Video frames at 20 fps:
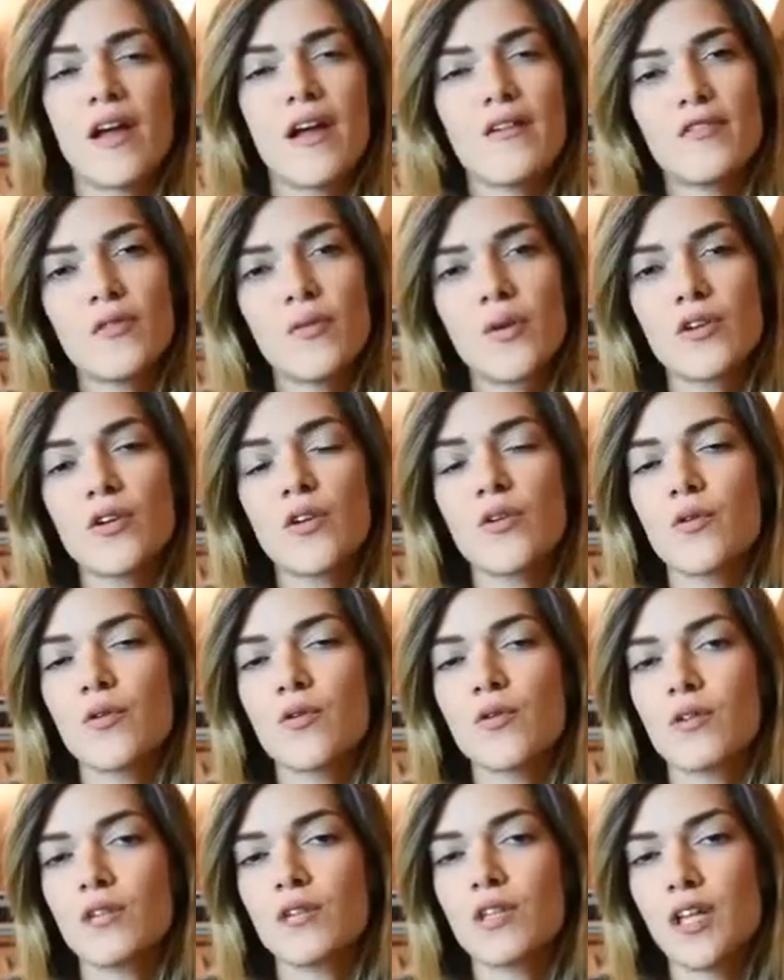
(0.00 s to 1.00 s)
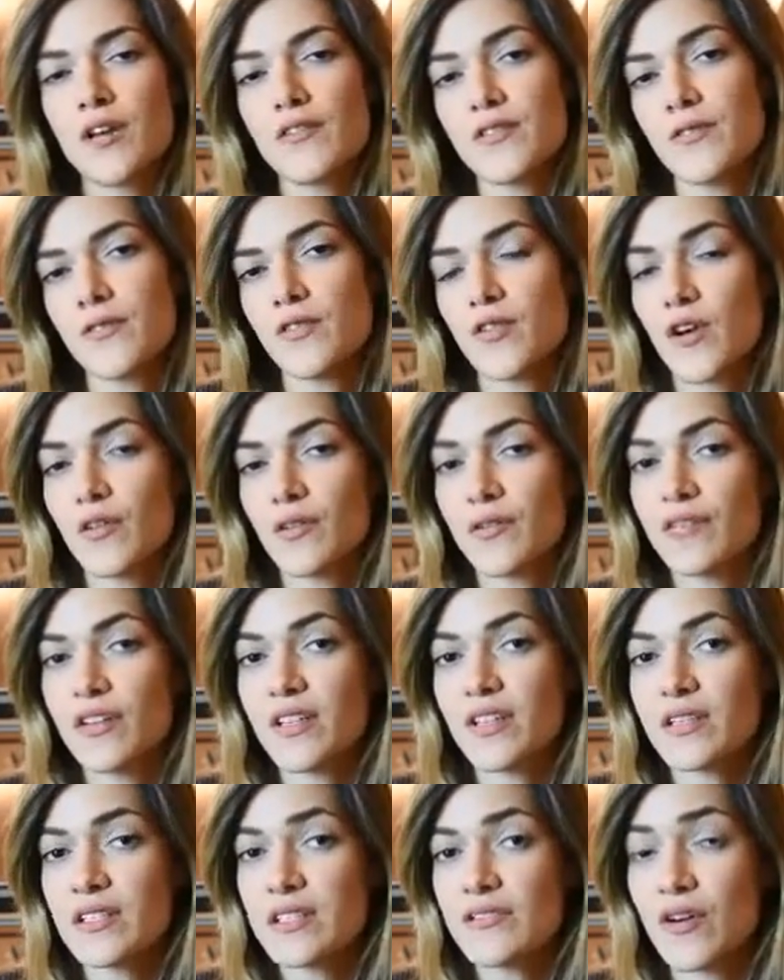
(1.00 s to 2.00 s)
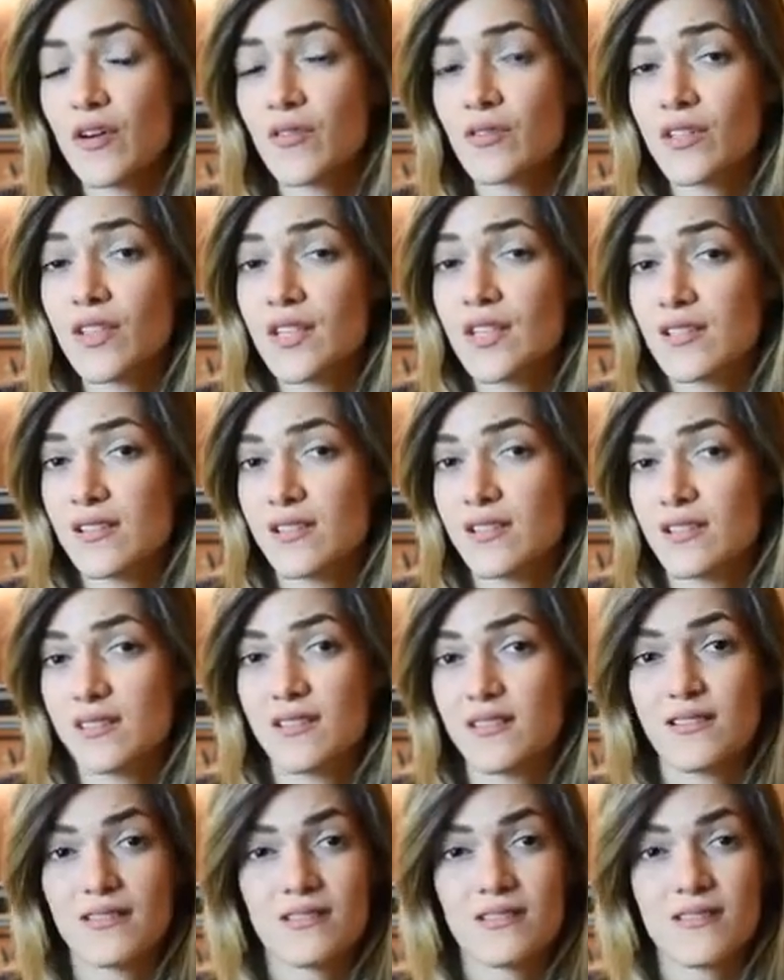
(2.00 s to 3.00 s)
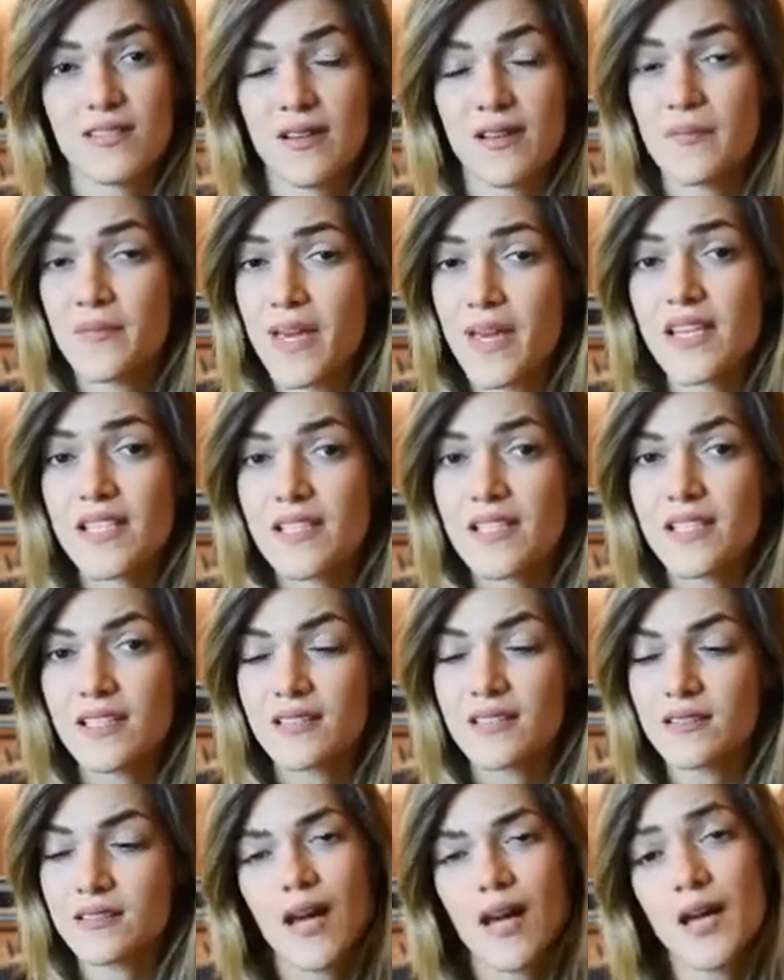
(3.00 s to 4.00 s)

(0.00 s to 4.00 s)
everyone who loves photography, this phone is amazing.